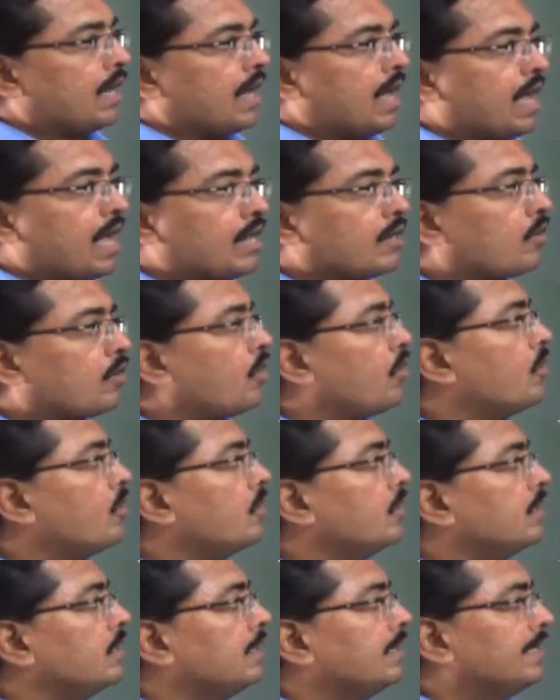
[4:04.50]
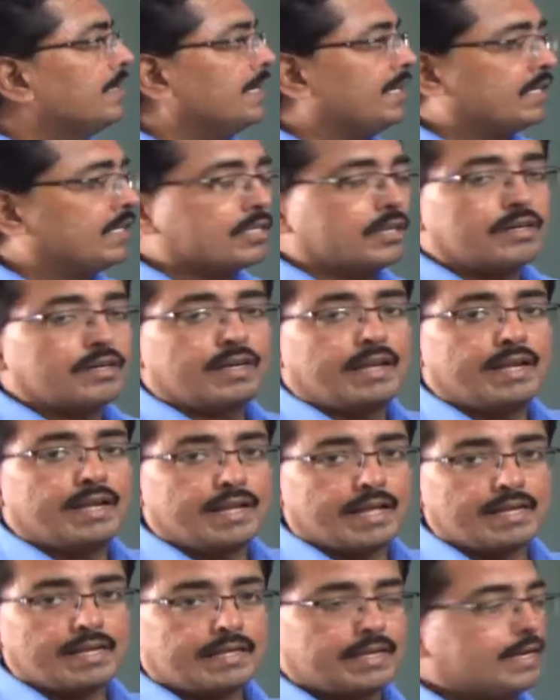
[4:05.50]
alcohol, ether and
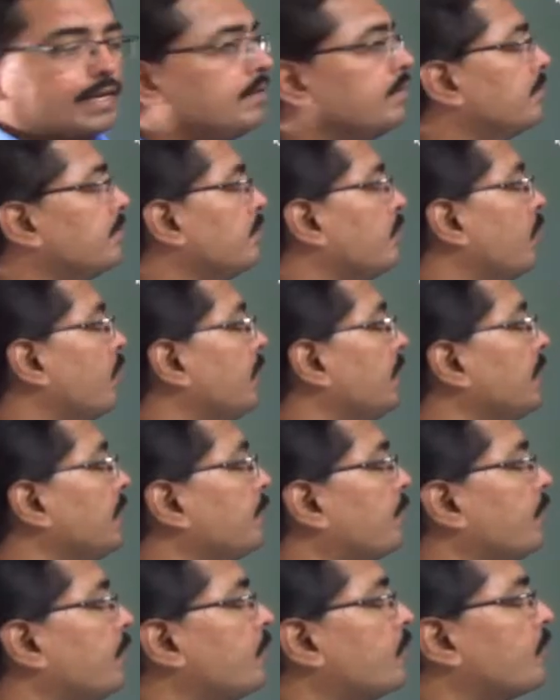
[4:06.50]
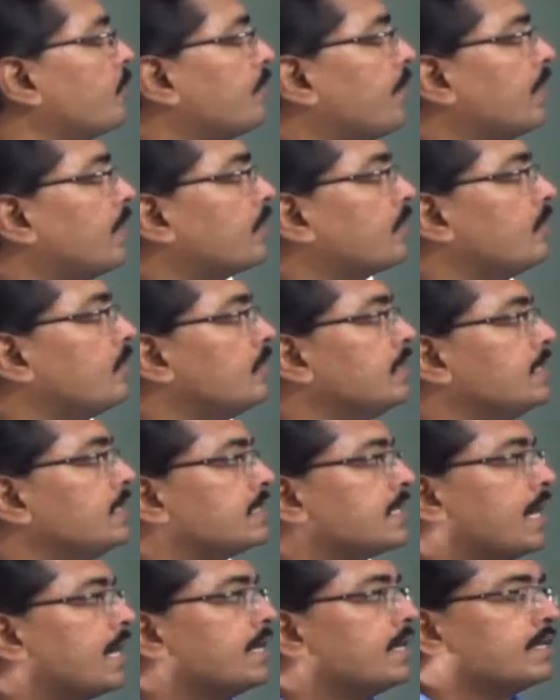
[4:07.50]
alkane, boiling point of alcohol is
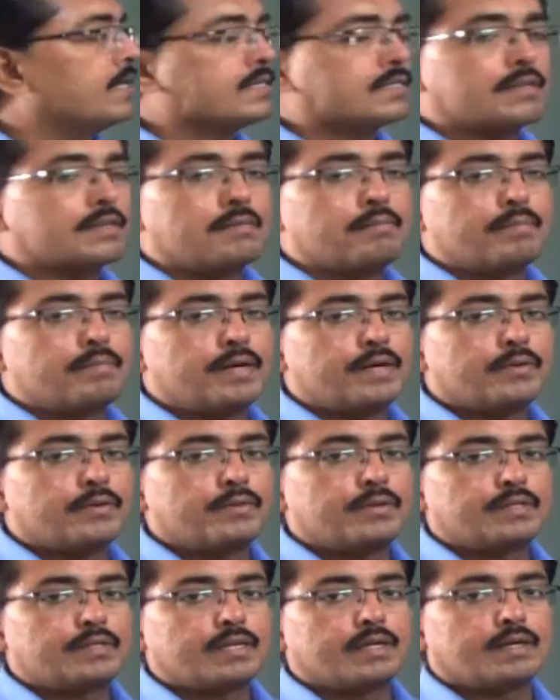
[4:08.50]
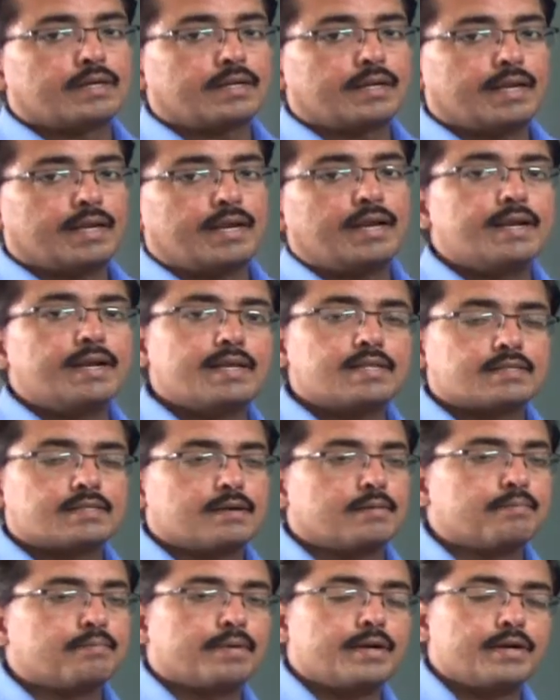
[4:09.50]
higher as compared to ether and as
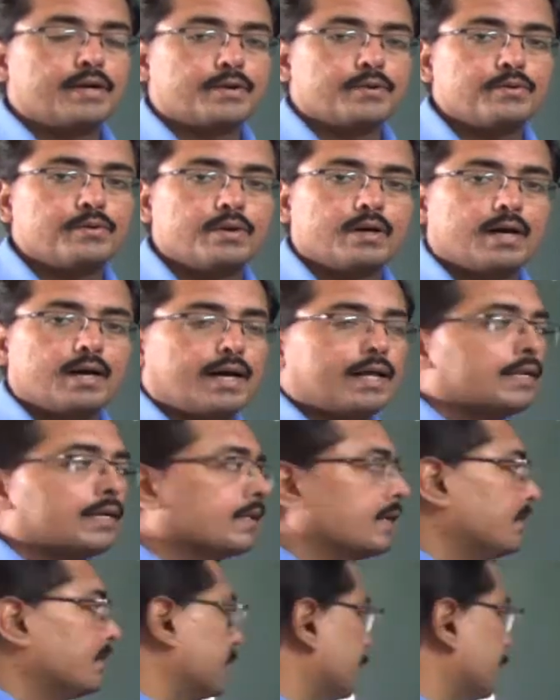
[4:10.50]
compared to alkane.